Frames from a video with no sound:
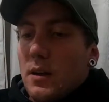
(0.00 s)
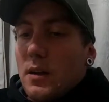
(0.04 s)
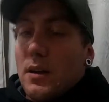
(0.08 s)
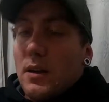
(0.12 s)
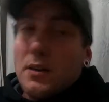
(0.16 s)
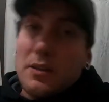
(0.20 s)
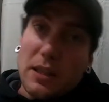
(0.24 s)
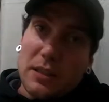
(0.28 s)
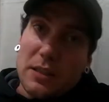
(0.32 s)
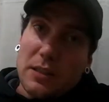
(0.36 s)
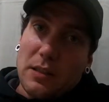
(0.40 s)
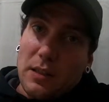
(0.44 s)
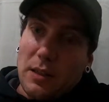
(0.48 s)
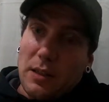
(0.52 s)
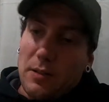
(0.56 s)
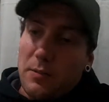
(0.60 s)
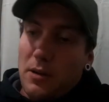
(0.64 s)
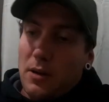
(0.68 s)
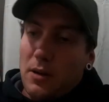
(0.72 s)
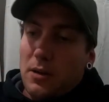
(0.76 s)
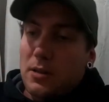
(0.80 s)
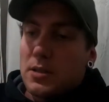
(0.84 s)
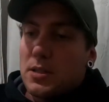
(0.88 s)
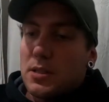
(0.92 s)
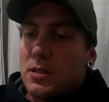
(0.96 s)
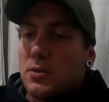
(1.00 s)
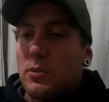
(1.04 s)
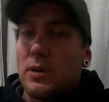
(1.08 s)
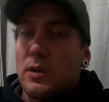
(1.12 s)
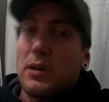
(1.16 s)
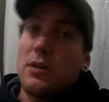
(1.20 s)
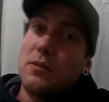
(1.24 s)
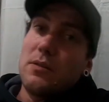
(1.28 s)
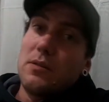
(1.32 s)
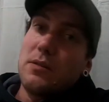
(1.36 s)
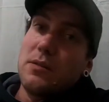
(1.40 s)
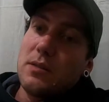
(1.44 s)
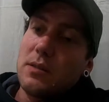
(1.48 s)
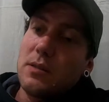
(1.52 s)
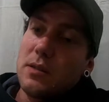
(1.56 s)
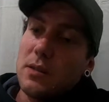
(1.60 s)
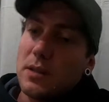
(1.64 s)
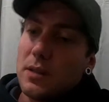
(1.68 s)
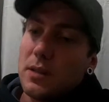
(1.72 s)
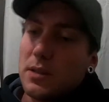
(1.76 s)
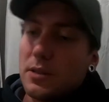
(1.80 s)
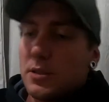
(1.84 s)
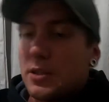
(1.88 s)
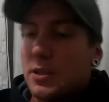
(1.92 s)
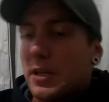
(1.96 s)
Checked the letterbox. Well,
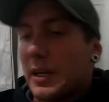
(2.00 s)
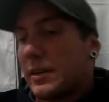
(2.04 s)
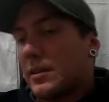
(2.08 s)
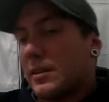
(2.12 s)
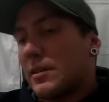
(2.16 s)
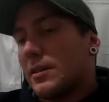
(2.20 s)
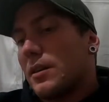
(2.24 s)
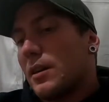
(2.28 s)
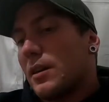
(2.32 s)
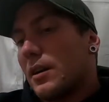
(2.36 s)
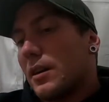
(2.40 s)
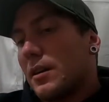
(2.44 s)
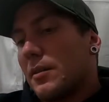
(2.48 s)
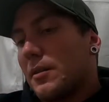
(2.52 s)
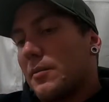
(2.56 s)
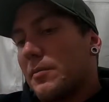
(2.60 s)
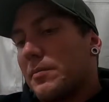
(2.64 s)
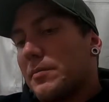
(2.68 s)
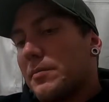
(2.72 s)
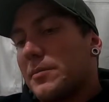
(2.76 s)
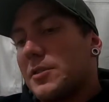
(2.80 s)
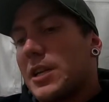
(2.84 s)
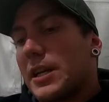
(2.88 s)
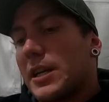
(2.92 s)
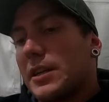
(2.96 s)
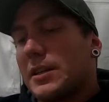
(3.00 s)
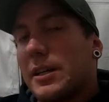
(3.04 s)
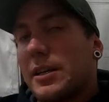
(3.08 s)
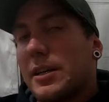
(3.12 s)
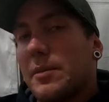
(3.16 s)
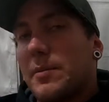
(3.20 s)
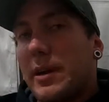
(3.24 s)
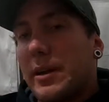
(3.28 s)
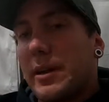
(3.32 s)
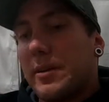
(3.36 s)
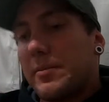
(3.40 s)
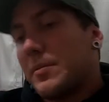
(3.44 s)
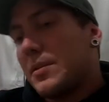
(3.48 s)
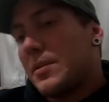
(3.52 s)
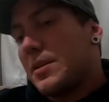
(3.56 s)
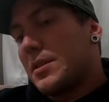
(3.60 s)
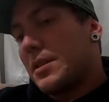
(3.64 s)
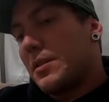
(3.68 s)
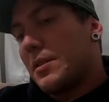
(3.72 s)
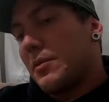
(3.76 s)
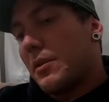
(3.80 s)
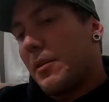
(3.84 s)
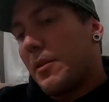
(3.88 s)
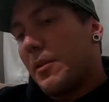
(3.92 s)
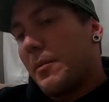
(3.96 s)
checked eBay to see
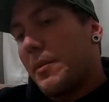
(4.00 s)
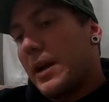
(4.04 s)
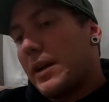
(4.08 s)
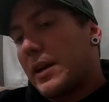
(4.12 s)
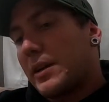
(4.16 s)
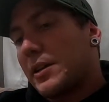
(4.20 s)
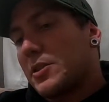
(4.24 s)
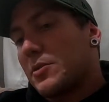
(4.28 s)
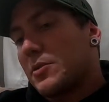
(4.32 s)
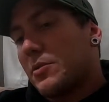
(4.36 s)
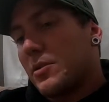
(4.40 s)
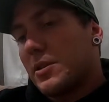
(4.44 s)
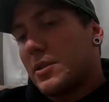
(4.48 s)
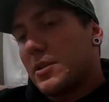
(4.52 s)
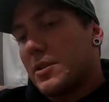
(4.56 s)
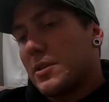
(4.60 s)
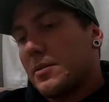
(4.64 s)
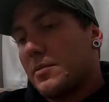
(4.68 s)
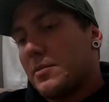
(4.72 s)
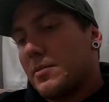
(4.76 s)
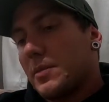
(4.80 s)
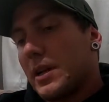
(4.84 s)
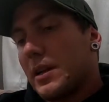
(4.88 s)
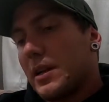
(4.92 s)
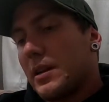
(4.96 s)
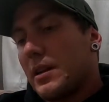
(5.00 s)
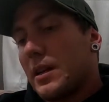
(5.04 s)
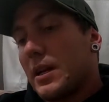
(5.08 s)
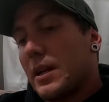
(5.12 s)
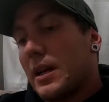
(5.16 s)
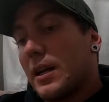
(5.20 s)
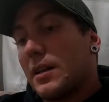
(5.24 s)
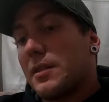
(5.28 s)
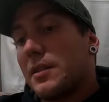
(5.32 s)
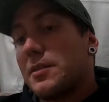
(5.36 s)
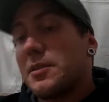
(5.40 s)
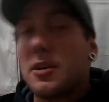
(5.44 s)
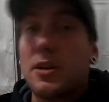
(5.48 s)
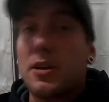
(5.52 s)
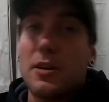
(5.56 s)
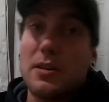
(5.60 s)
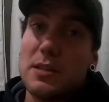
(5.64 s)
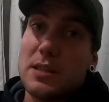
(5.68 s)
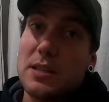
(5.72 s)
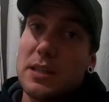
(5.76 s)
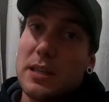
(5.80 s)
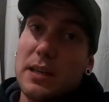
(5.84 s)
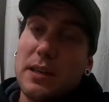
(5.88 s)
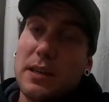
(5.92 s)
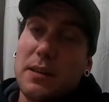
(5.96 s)
where my package was, and turns
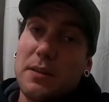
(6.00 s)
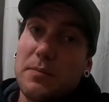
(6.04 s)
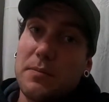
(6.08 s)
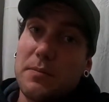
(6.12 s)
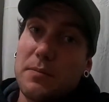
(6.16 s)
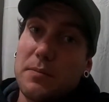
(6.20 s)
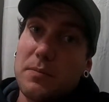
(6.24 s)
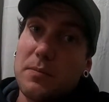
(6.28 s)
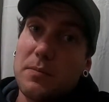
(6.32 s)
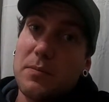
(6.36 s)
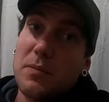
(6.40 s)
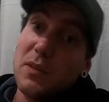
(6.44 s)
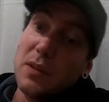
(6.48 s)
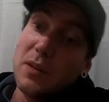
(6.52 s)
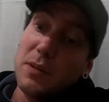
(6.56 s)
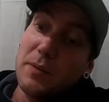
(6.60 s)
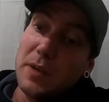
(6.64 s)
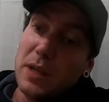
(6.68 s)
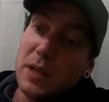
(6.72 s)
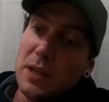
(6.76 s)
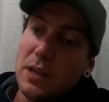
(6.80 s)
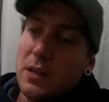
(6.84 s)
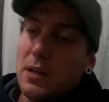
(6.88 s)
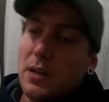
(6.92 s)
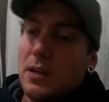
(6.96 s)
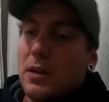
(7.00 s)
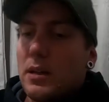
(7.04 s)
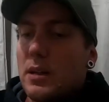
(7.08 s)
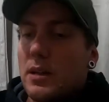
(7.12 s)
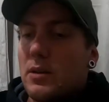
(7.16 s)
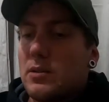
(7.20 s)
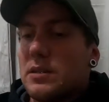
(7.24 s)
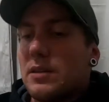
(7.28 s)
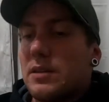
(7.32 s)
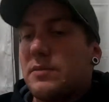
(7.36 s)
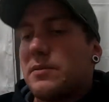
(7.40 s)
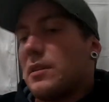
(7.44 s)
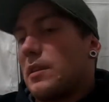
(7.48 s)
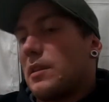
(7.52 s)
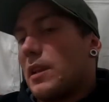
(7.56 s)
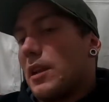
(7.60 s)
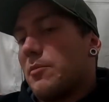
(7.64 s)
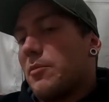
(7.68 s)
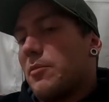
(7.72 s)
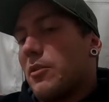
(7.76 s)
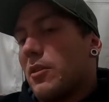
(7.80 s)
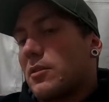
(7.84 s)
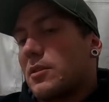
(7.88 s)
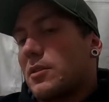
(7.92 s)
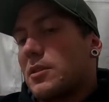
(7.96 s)
out we left in the
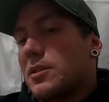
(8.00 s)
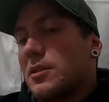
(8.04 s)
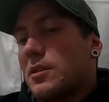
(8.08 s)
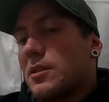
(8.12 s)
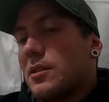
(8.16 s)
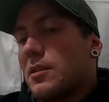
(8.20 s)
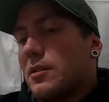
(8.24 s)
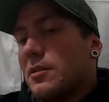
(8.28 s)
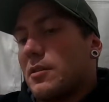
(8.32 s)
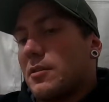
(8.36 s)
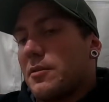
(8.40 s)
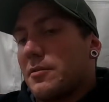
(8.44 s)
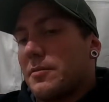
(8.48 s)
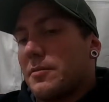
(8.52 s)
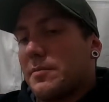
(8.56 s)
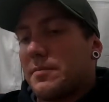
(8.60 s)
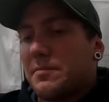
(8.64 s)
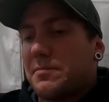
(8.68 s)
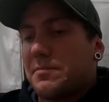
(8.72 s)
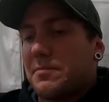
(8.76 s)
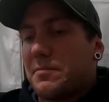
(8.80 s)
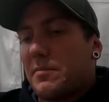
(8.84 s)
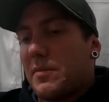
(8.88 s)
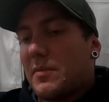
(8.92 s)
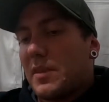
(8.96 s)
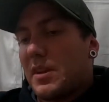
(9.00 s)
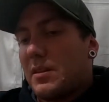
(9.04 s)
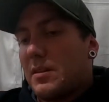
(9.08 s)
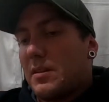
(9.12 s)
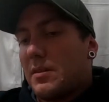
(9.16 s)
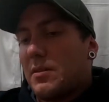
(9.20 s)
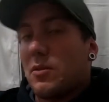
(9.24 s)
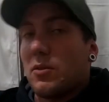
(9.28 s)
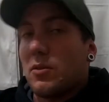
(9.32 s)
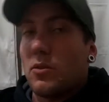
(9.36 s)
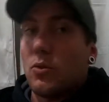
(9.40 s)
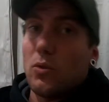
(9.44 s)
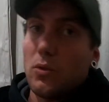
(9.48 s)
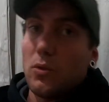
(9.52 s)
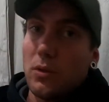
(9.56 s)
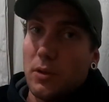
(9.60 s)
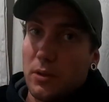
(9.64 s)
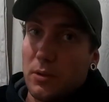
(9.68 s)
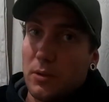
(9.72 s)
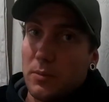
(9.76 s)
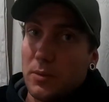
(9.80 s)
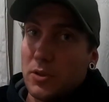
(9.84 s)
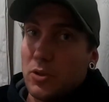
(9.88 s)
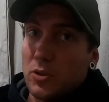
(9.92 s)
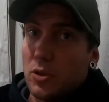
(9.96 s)
letterbox. So not all of
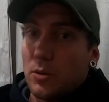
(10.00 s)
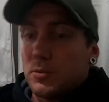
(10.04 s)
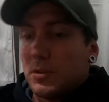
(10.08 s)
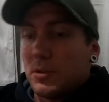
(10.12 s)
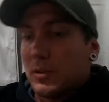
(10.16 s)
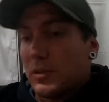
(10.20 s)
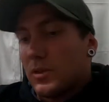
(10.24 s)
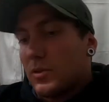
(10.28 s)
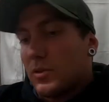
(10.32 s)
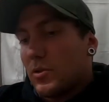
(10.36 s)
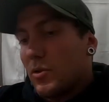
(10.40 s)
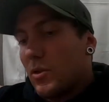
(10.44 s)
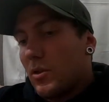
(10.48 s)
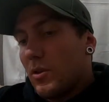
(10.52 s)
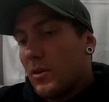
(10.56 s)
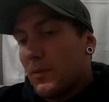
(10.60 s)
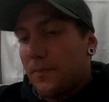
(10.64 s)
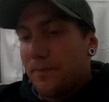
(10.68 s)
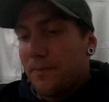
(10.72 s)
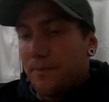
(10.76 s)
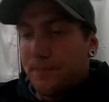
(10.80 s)
them are dropped at the door.